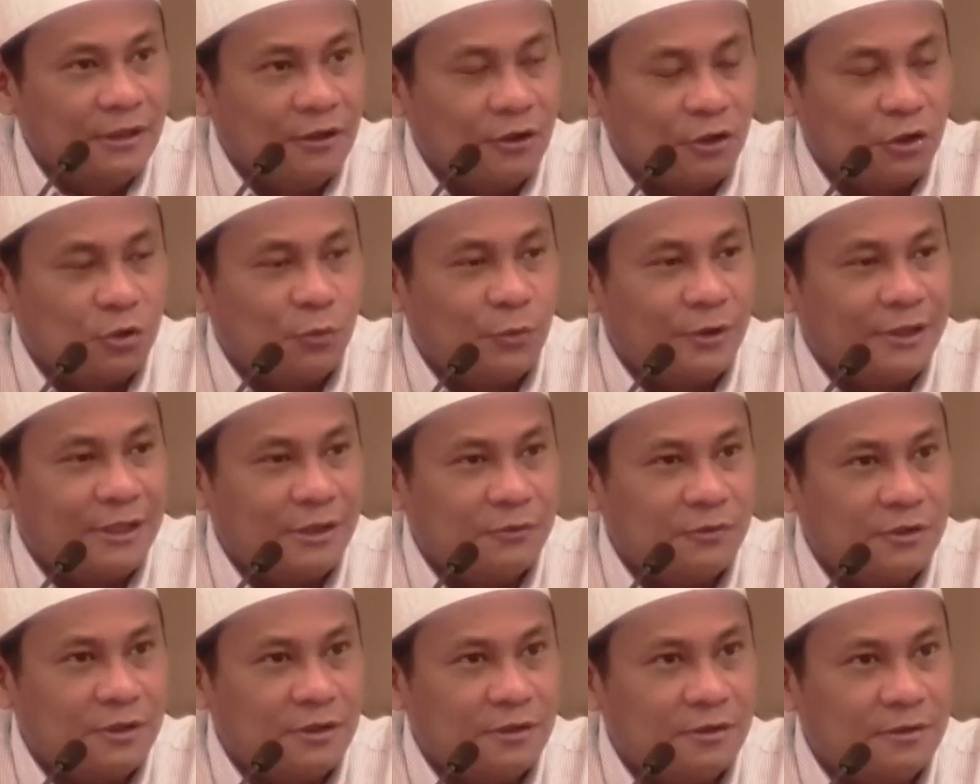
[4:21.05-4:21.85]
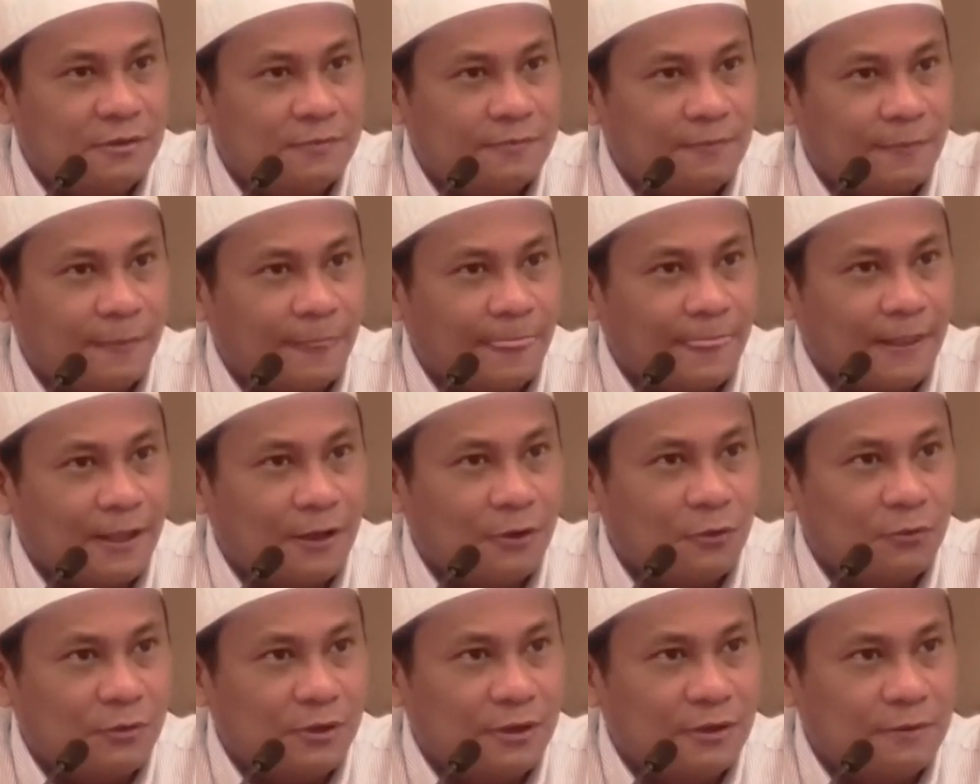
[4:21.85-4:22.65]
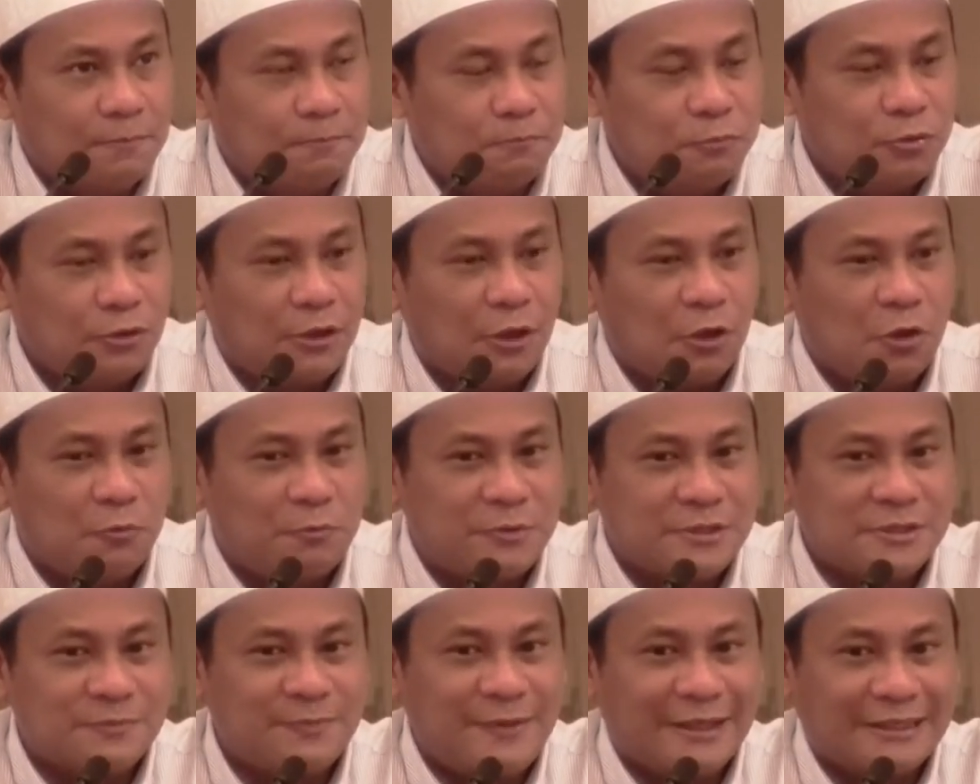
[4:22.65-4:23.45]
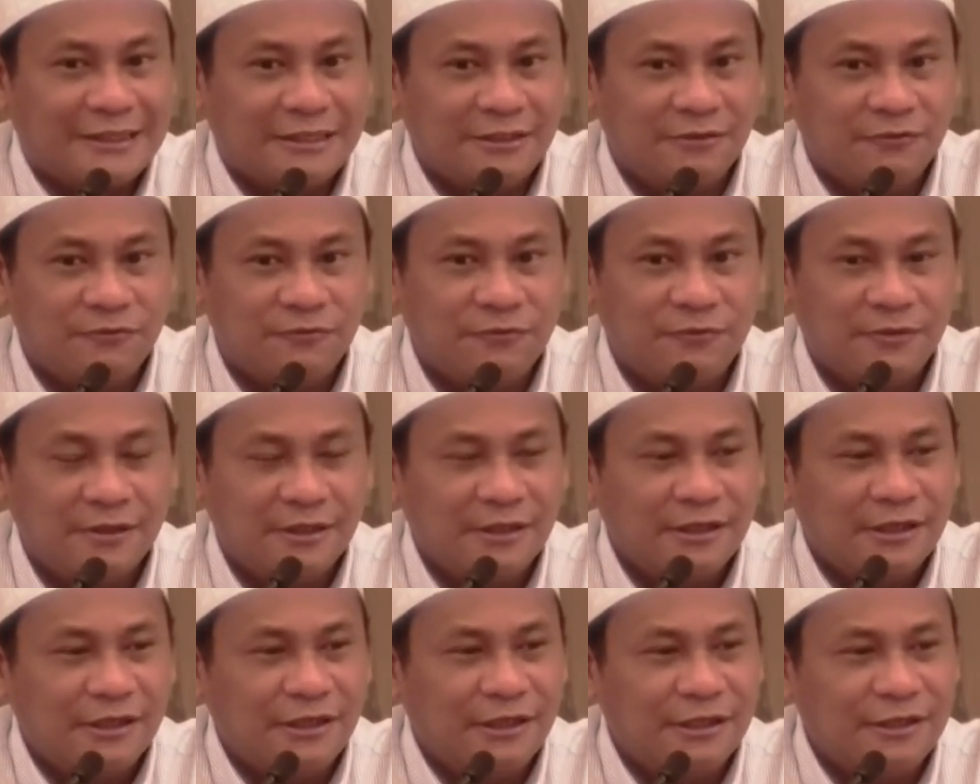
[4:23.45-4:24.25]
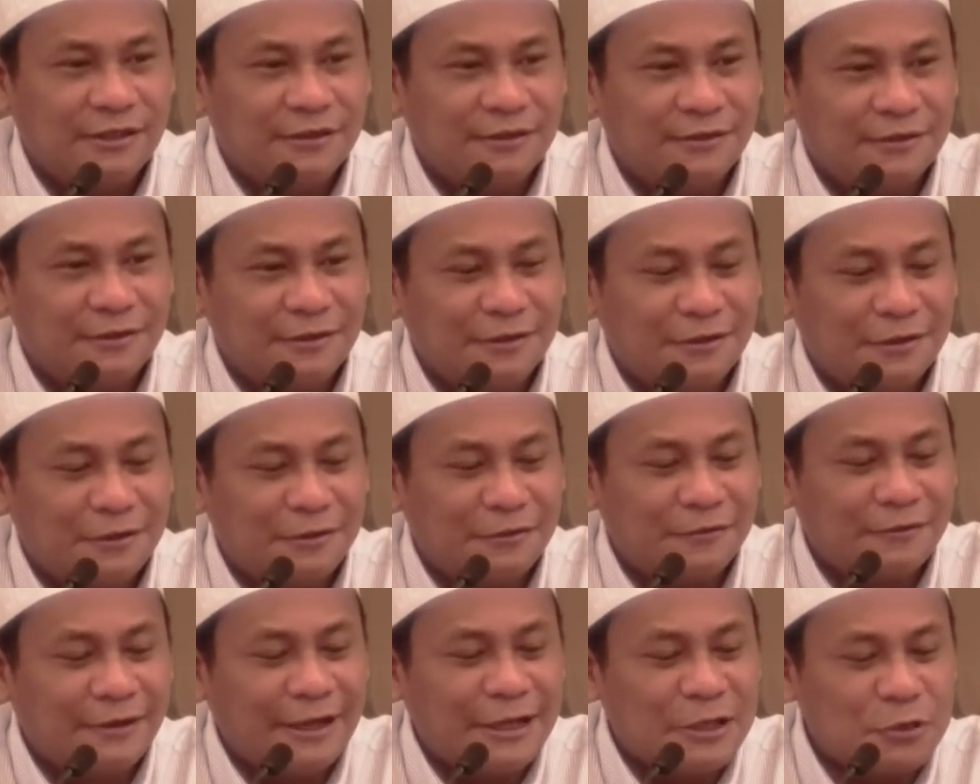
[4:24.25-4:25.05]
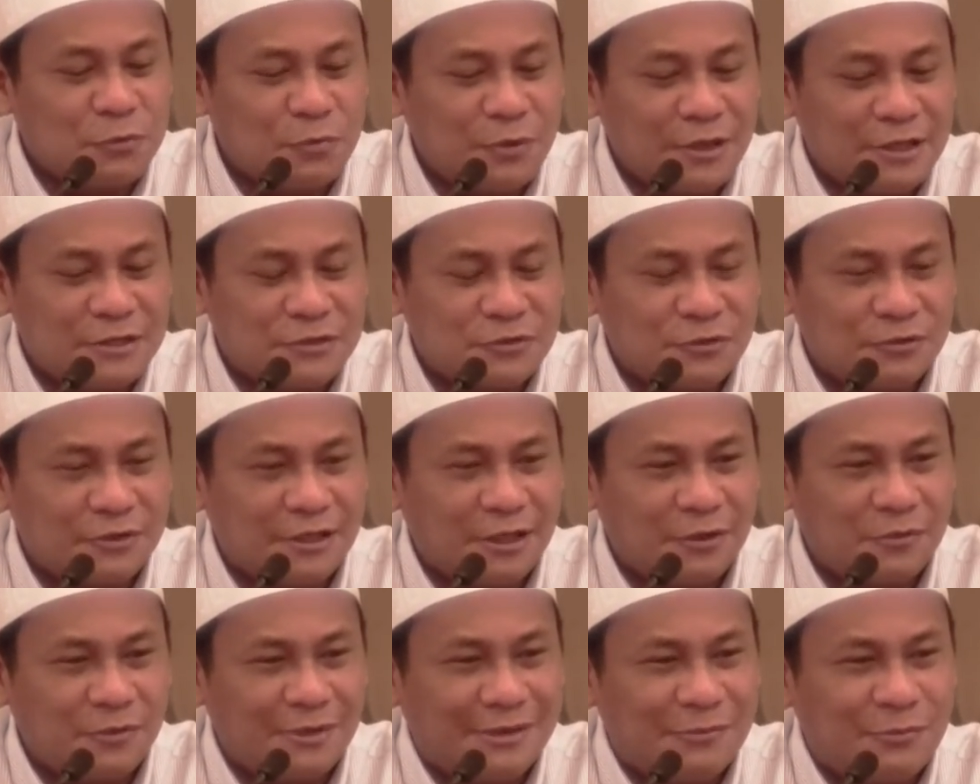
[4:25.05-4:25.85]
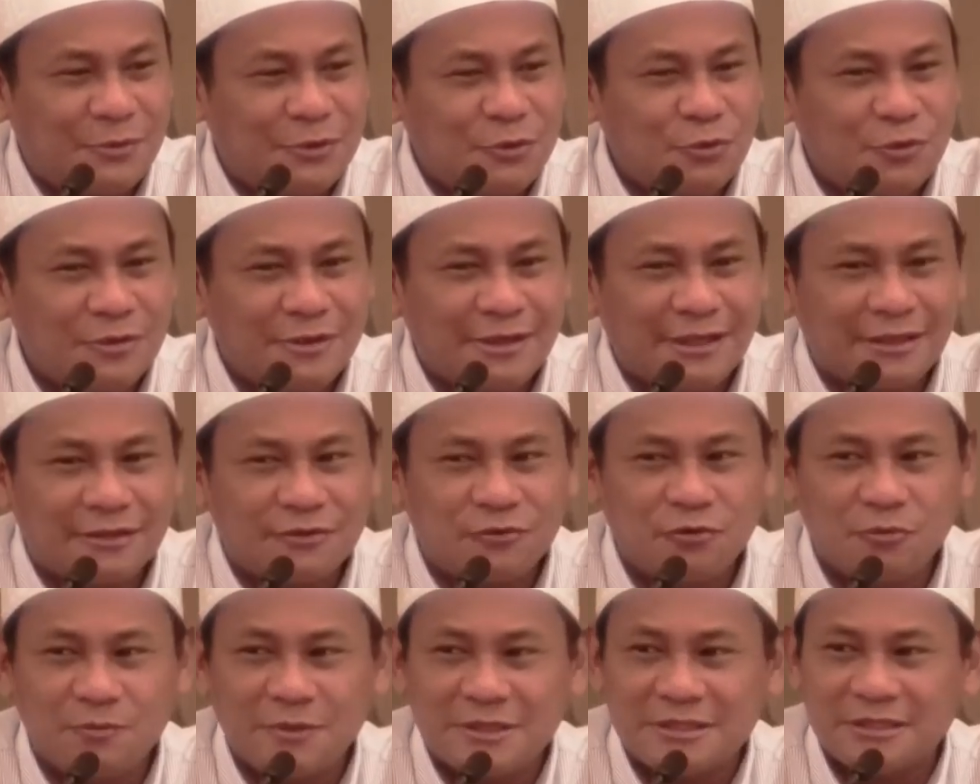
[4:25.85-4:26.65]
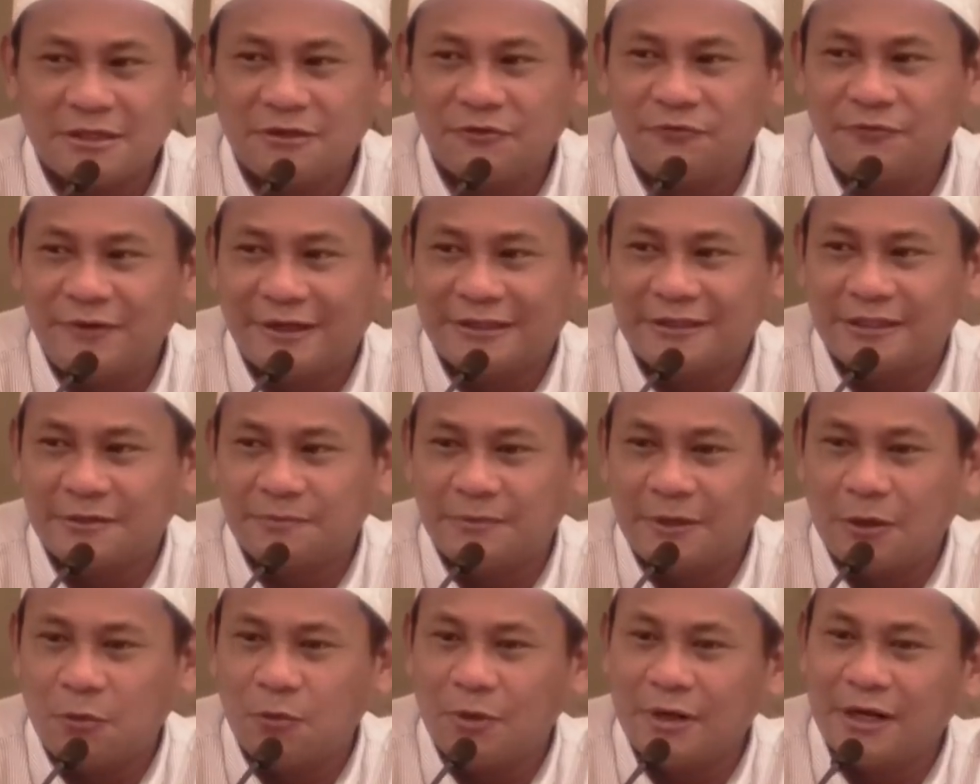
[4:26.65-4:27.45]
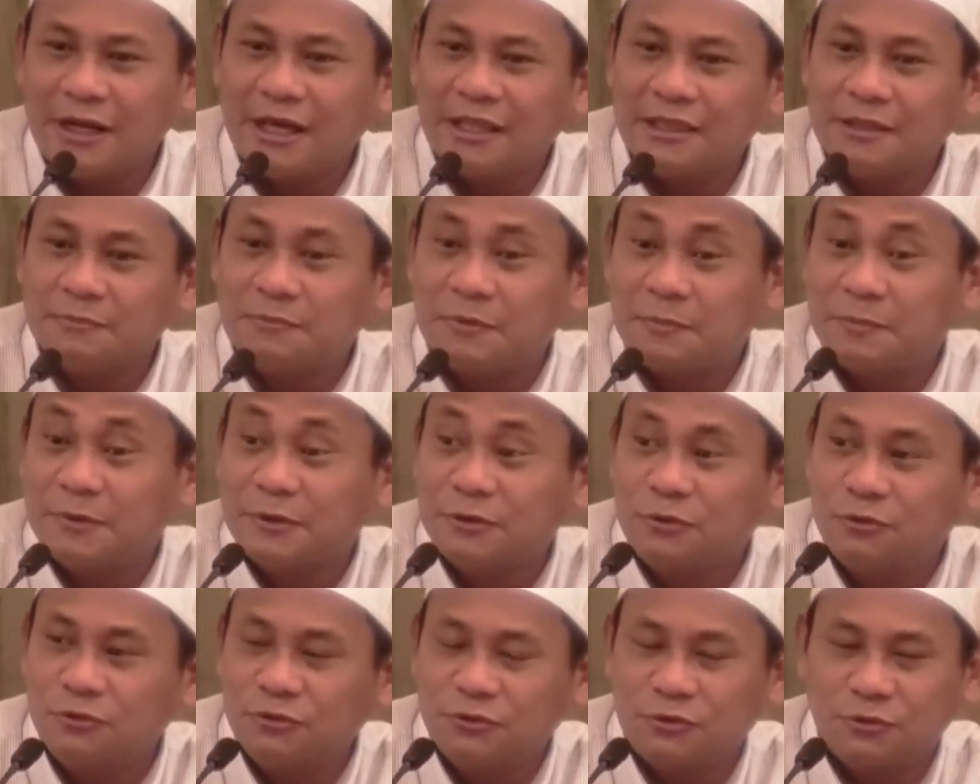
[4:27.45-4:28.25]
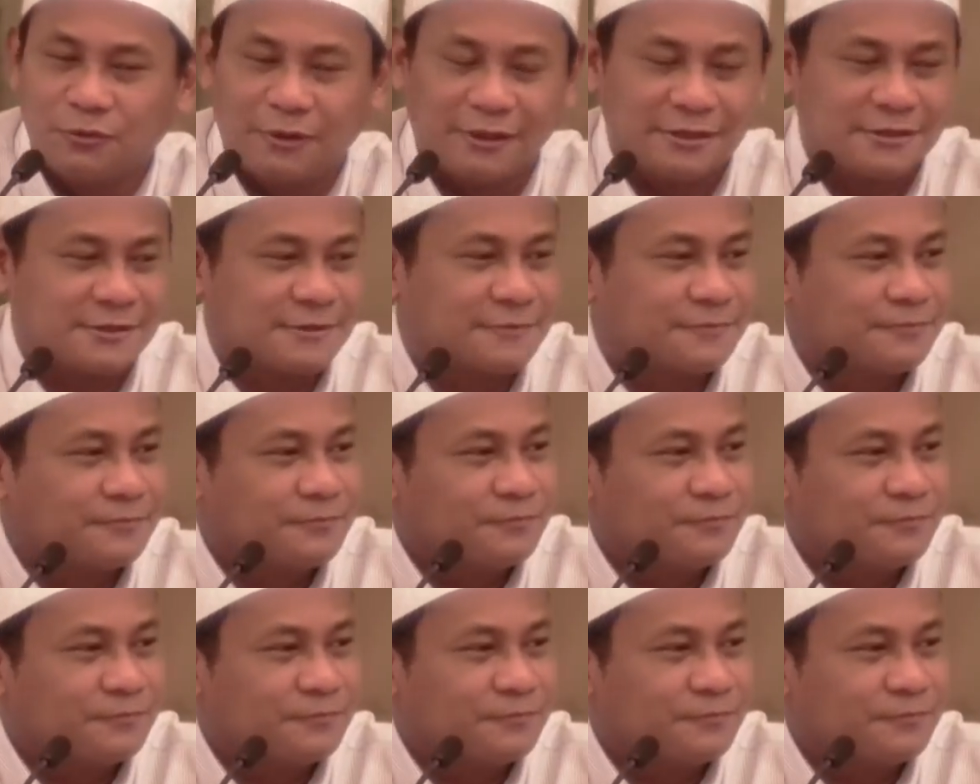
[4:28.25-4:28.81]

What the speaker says: and the way that we put our perspective in a right way so that we don't get too much affected by what other people do to us.